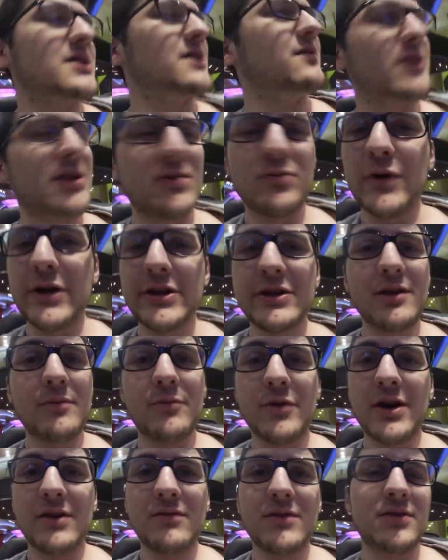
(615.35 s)
Then we had one
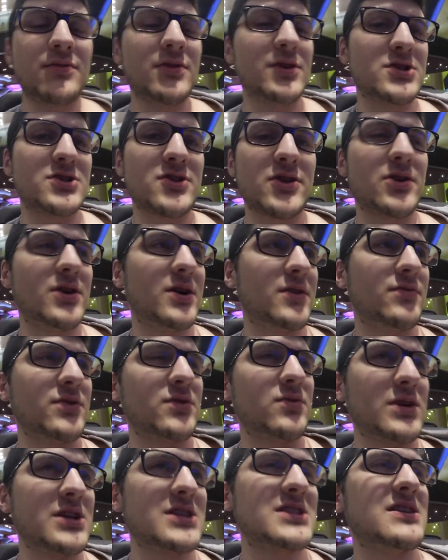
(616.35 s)
deep run where I finished third
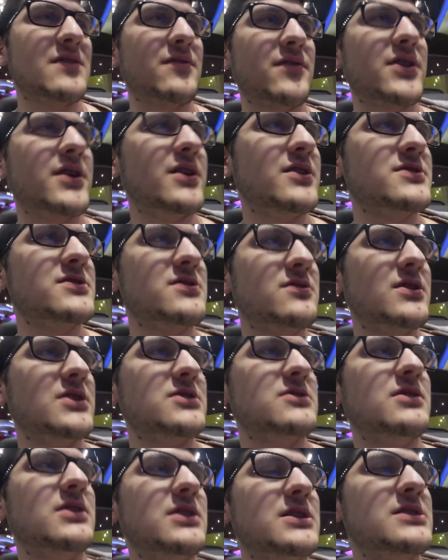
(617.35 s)
for twenty-seven thousand
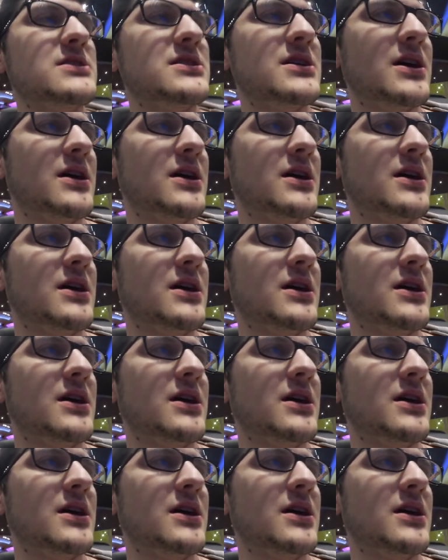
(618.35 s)
US dollars,